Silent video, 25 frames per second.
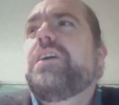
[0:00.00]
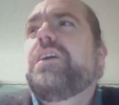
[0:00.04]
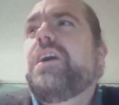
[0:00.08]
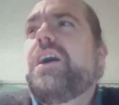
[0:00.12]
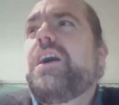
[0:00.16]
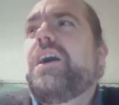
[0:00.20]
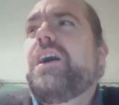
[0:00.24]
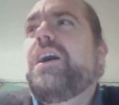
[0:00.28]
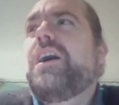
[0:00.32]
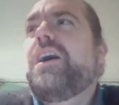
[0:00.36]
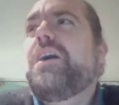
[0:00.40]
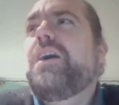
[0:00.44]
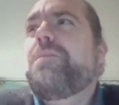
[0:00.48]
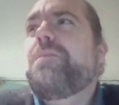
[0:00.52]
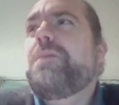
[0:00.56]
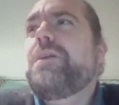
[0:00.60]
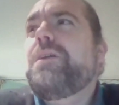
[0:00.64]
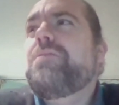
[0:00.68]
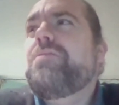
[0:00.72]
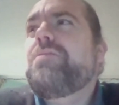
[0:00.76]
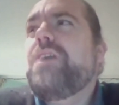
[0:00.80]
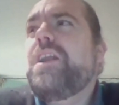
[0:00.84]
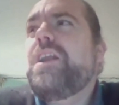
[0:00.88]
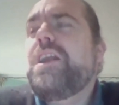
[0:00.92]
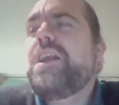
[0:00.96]
But
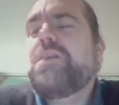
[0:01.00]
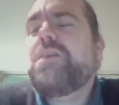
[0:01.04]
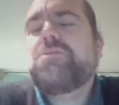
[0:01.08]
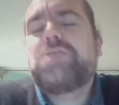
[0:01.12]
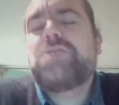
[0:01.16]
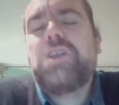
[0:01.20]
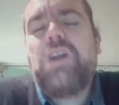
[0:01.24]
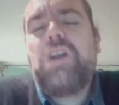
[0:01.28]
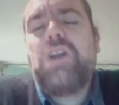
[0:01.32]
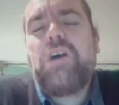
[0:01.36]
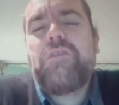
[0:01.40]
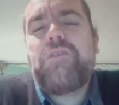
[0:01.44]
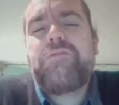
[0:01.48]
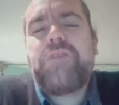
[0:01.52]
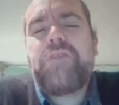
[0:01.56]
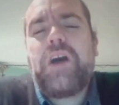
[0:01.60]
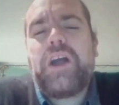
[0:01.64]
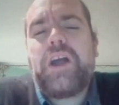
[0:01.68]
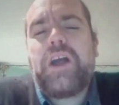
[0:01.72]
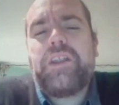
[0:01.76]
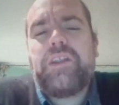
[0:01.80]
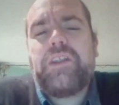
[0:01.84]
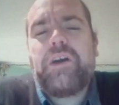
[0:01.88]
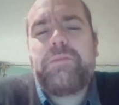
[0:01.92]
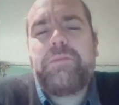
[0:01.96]
really, it was a lot of
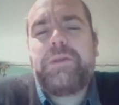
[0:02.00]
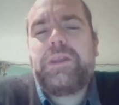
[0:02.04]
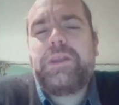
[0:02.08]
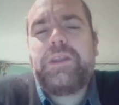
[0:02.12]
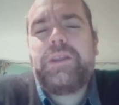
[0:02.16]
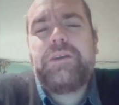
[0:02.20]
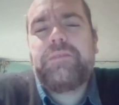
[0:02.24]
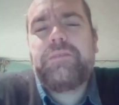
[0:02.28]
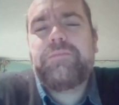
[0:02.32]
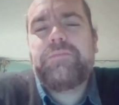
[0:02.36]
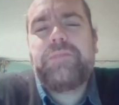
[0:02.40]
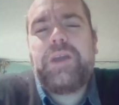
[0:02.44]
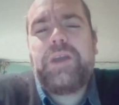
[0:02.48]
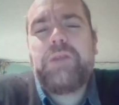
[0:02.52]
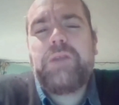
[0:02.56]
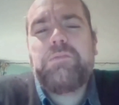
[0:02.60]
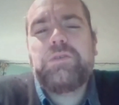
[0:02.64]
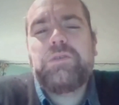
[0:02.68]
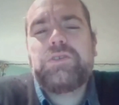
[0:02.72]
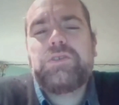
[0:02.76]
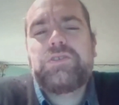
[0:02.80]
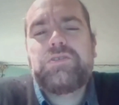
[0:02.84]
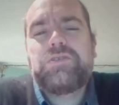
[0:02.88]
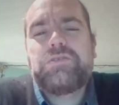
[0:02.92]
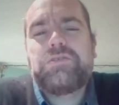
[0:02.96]
fun. I mean, it
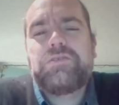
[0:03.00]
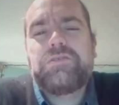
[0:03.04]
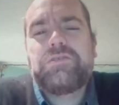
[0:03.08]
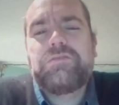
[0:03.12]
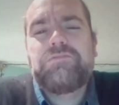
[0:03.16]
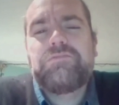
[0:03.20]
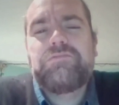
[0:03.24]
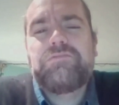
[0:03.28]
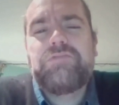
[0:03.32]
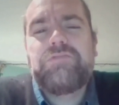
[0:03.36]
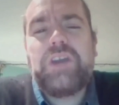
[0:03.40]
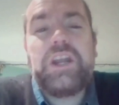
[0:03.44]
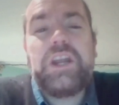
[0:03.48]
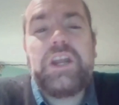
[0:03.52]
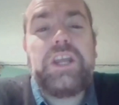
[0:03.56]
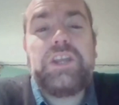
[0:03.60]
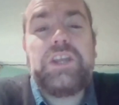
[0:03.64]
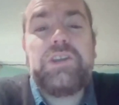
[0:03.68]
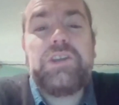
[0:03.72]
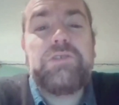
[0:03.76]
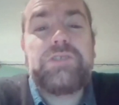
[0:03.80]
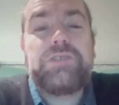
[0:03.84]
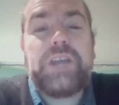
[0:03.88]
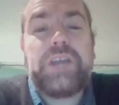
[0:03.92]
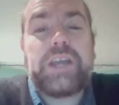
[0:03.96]
was really
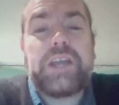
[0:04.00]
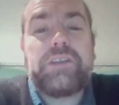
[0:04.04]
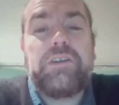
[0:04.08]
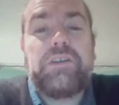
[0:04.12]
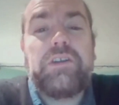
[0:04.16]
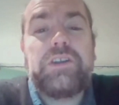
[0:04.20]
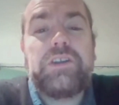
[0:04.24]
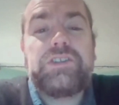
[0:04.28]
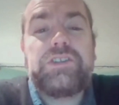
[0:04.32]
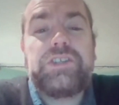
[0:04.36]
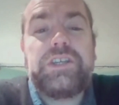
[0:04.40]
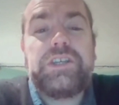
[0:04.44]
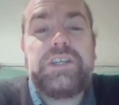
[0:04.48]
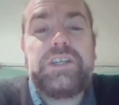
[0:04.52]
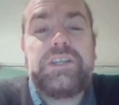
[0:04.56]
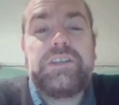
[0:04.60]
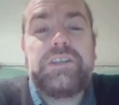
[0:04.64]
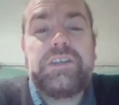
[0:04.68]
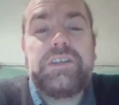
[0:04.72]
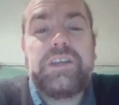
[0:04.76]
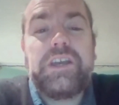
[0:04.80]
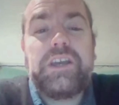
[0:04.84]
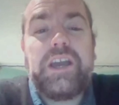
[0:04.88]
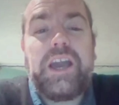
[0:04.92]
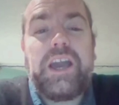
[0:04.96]
new technology,
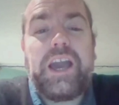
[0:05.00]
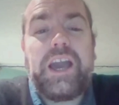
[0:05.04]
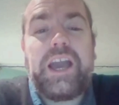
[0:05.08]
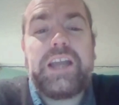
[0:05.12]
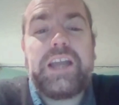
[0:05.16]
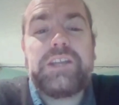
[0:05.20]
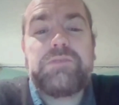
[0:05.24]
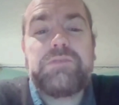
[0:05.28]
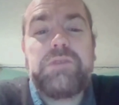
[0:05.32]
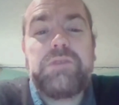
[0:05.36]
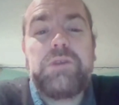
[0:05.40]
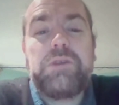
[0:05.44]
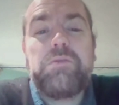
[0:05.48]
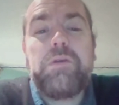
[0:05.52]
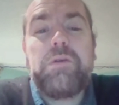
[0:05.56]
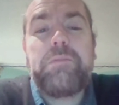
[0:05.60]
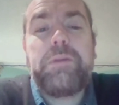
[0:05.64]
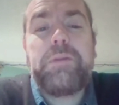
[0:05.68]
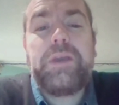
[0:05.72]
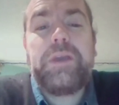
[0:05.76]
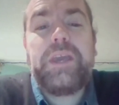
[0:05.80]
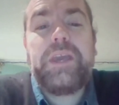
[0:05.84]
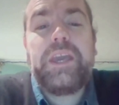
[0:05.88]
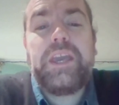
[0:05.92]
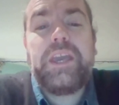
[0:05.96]
and we were
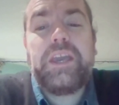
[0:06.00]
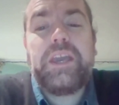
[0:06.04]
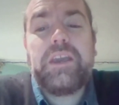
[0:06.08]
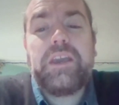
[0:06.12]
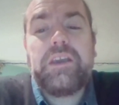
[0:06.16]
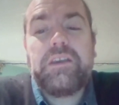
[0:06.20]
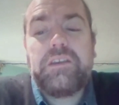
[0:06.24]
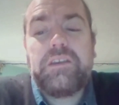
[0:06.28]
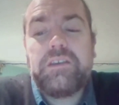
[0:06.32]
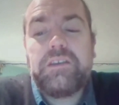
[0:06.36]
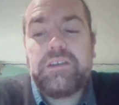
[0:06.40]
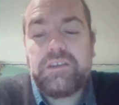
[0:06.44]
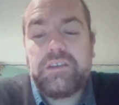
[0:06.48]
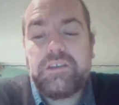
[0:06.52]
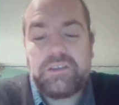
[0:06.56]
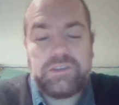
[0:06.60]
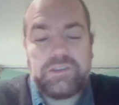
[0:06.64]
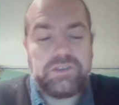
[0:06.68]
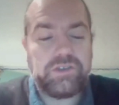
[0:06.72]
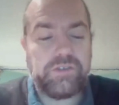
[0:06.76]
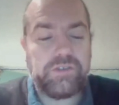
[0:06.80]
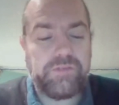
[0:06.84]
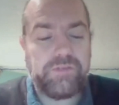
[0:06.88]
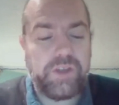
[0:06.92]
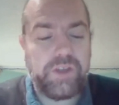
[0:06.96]
being
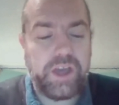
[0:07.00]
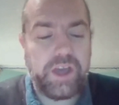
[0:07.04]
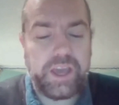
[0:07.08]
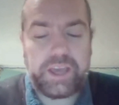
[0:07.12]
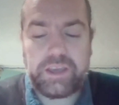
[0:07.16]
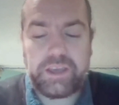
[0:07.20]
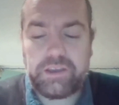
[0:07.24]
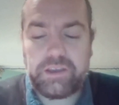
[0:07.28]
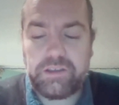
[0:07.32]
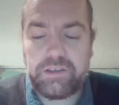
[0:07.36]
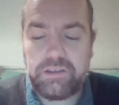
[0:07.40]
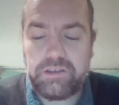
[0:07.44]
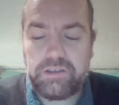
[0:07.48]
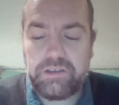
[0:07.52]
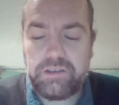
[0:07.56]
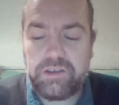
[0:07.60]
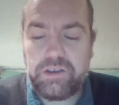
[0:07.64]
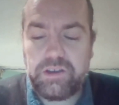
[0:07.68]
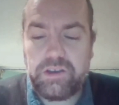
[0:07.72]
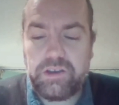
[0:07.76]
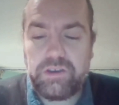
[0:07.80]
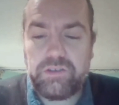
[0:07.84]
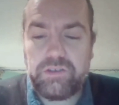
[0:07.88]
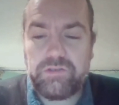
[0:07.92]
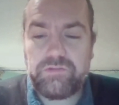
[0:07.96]
sort of like
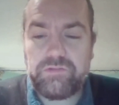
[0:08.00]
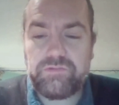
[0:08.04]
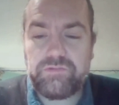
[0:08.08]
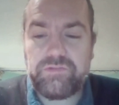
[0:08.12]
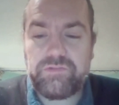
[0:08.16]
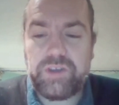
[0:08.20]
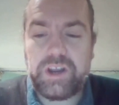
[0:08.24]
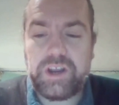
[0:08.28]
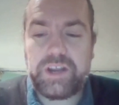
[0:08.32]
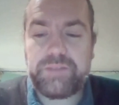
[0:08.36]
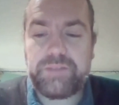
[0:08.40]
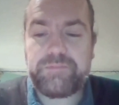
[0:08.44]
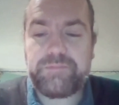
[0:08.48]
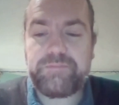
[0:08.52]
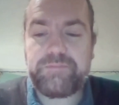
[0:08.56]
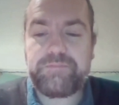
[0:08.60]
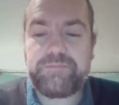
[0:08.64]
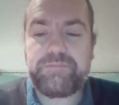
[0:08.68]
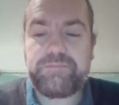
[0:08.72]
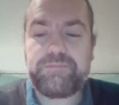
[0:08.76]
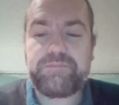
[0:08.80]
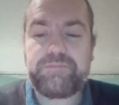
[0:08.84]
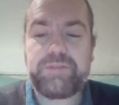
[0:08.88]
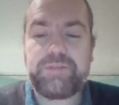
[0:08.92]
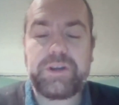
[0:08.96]
really
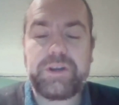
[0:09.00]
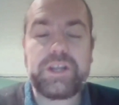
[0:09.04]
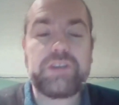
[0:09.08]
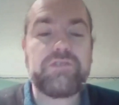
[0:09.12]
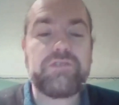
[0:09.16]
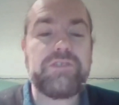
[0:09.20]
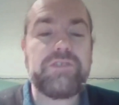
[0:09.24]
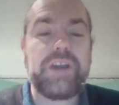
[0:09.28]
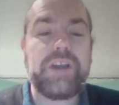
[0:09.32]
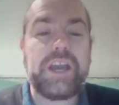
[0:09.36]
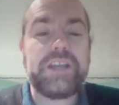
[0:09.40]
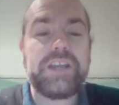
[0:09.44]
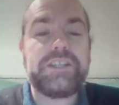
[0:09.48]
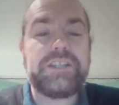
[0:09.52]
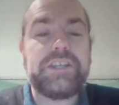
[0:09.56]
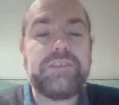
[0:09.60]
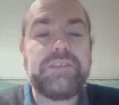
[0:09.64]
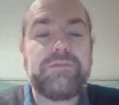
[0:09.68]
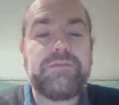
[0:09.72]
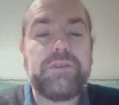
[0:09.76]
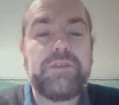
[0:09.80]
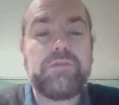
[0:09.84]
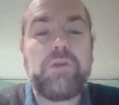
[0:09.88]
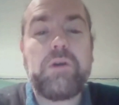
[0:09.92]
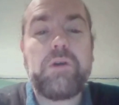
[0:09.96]
pretty
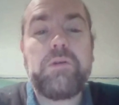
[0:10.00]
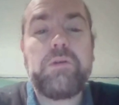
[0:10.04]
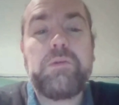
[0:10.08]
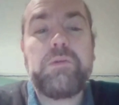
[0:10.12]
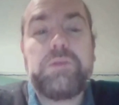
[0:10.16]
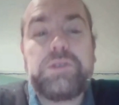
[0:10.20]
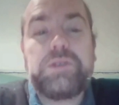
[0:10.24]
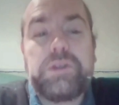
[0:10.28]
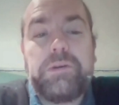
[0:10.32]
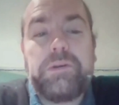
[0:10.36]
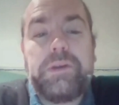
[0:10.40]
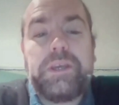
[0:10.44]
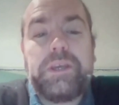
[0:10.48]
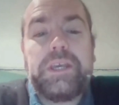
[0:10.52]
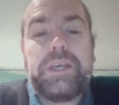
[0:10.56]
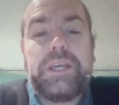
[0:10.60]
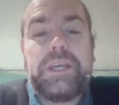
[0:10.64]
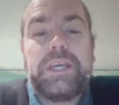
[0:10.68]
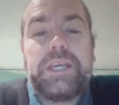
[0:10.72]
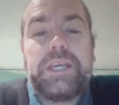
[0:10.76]
creative with what we were doing,